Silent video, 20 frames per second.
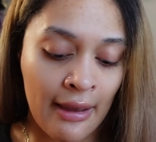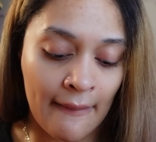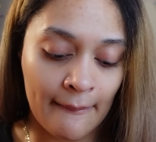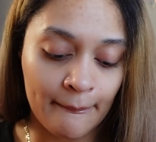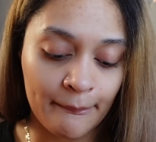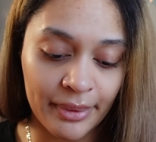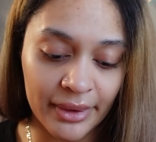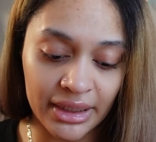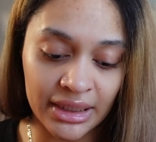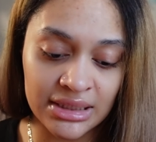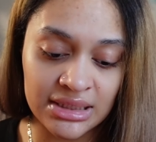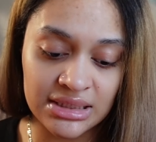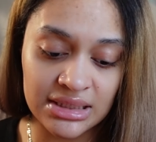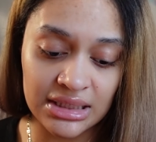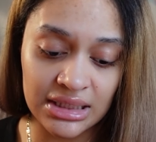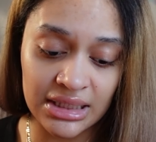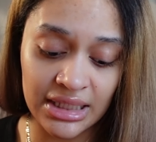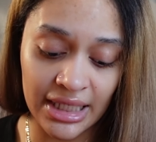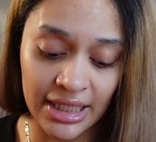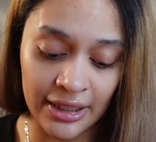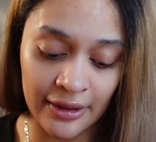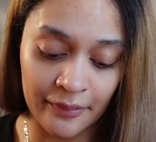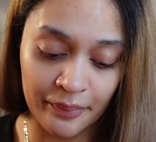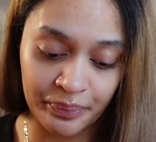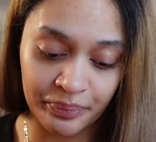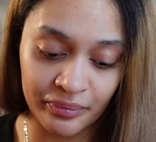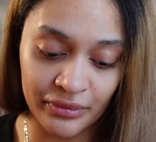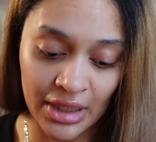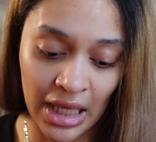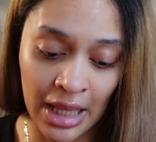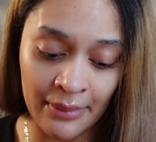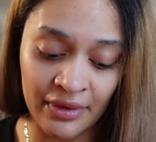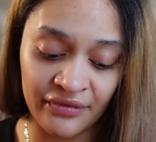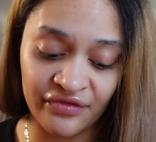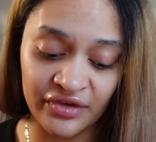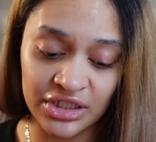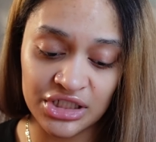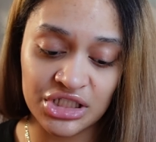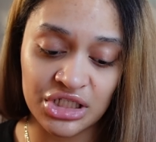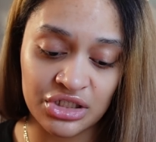But yeah, I'm gonna
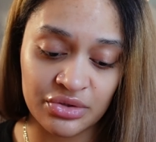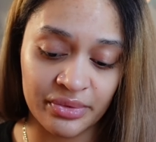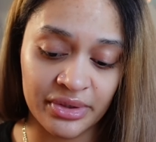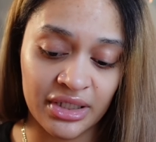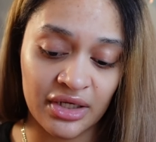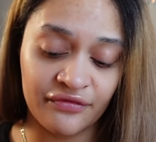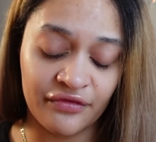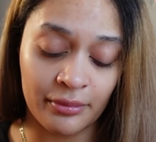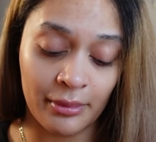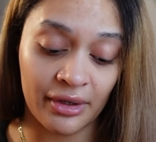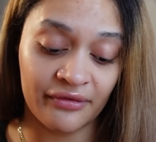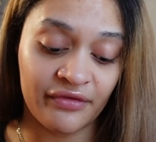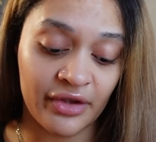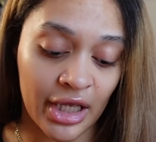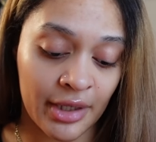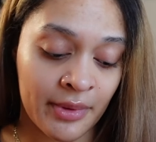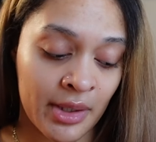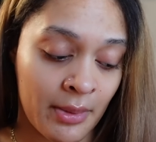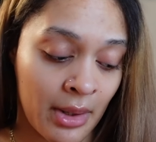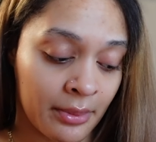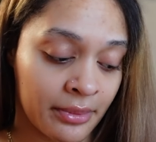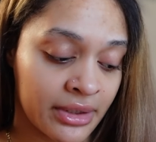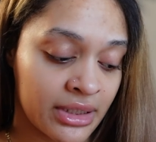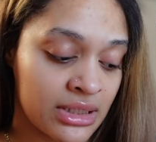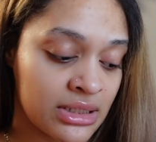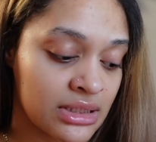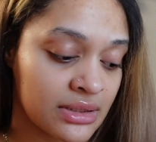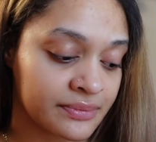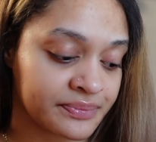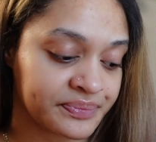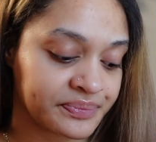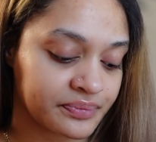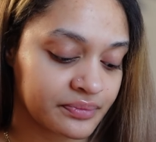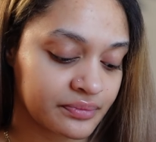finish this reading for my VIP members.